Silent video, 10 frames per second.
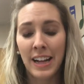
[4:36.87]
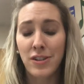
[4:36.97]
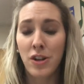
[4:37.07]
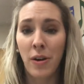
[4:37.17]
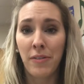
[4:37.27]

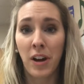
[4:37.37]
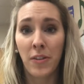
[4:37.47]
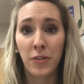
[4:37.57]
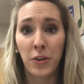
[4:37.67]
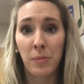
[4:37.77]
And so I've
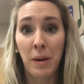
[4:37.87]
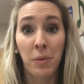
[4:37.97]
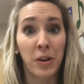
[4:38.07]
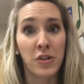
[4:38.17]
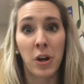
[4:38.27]
gone through my
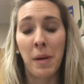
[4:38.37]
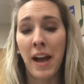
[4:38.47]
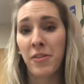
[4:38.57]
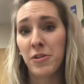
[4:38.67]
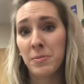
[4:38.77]
wardrobe
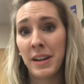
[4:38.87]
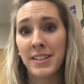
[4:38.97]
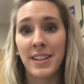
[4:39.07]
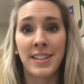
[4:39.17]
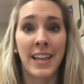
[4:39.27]
and those
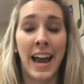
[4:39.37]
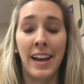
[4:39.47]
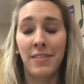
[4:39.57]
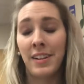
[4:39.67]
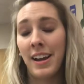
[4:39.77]
pieces
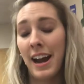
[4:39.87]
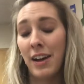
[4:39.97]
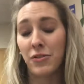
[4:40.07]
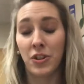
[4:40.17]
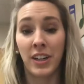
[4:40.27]
that
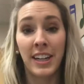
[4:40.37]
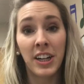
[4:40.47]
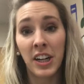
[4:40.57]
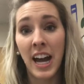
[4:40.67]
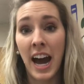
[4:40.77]
after a
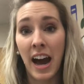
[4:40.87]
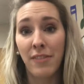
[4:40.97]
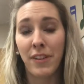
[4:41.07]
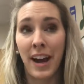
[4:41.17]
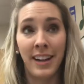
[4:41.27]
year and a
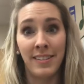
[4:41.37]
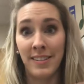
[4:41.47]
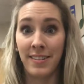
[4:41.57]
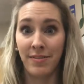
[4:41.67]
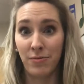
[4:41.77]
half I
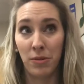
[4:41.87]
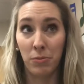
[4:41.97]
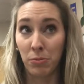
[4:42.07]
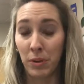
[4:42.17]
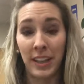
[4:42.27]

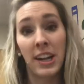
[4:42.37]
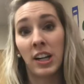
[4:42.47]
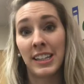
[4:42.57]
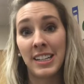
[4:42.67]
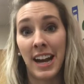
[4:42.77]
really
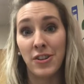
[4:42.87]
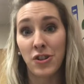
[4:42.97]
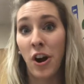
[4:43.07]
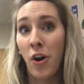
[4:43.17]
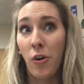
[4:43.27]
hardly
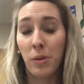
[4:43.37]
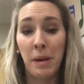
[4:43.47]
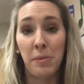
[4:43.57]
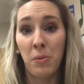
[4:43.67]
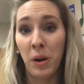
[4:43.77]
touched or
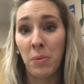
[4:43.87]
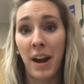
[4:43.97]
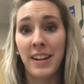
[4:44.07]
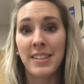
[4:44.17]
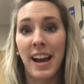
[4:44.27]
maybe wore
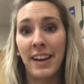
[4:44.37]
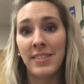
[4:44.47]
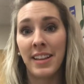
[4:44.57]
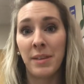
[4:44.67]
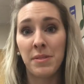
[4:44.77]
once, I've
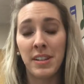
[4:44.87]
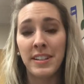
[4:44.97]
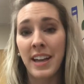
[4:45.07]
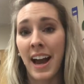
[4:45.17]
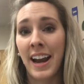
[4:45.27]
set them to
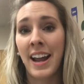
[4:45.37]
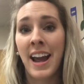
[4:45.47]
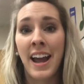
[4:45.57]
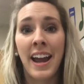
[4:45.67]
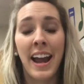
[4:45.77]
the side
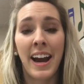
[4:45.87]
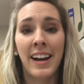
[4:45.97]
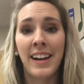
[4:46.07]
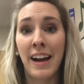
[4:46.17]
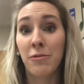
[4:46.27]

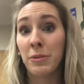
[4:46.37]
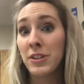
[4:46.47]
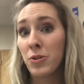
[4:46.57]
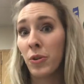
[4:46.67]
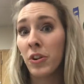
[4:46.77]
and I've
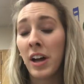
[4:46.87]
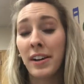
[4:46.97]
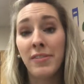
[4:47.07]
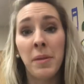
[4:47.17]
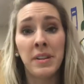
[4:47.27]
resold a
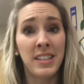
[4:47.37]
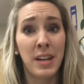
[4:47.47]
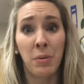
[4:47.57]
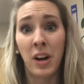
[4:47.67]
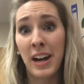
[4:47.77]
lot of them because
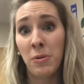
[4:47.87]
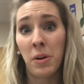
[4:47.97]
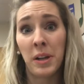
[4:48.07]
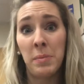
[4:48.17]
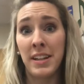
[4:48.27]
they were high
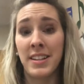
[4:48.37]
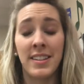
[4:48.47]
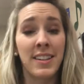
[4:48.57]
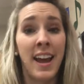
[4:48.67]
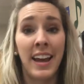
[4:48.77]
quality
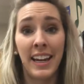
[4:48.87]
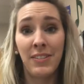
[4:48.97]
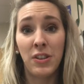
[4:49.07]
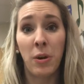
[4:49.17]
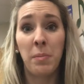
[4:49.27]
pieces,
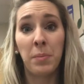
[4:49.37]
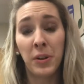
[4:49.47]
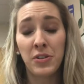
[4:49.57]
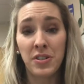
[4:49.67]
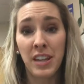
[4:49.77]
even though I
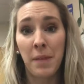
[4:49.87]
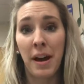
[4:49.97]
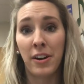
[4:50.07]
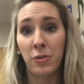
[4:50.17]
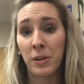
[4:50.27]
purchased them
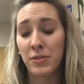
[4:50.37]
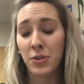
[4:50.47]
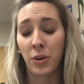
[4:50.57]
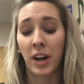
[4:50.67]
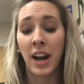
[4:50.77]
at a thrift
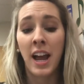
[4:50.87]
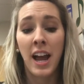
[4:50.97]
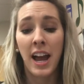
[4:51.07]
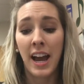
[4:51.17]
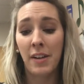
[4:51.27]
store.
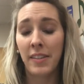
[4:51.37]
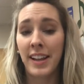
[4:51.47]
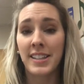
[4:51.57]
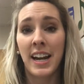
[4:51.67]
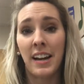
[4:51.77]
And
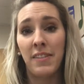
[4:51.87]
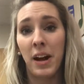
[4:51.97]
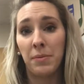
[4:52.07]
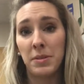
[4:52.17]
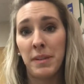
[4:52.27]
that's kind of
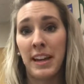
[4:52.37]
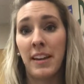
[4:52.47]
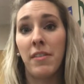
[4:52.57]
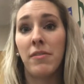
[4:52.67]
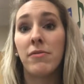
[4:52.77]
helped
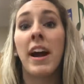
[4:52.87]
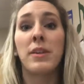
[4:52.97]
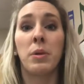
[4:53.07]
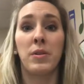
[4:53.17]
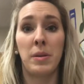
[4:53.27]
me
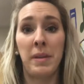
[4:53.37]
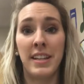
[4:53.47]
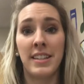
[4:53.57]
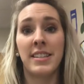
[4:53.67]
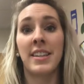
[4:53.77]
find more of the
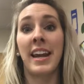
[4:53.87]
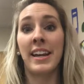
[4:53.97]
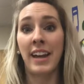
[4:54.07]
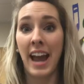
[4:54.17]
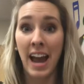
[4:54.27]
pieces that
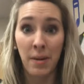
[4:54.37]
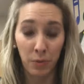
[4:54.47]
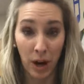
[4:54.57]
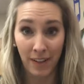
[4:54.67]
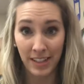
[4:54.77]
I
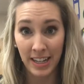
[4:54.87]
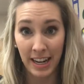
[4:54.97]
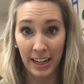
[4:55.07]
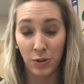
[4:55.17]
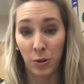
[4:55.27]
am
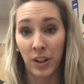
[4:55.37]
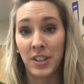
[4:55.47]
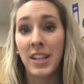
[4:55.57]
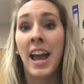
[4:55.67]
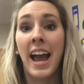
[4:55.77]
gravitating
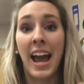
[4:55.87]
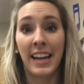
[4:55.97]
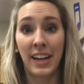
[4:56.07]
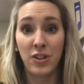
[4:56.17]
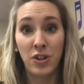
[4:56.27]
towards
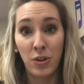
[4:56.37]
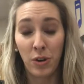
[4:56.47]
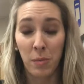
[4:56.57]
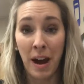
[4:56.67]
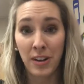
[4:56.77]
and I do
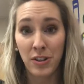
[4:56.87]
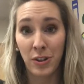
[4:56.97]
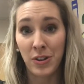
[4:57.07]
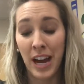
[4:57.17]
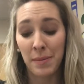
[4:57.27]
go back
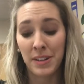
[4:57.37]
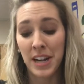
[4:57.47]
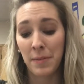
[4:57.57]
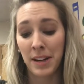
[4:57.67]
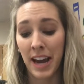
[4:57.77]
to time and
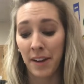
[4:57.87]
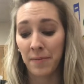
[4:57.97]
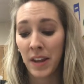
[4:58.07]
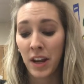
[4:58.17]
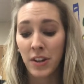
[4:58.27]
time
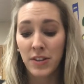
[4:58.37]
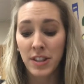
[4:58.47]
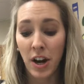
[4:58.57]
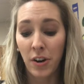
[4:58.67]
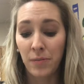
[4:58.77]
again.
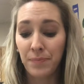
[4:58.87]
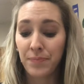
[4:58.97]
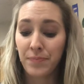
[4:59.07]
So,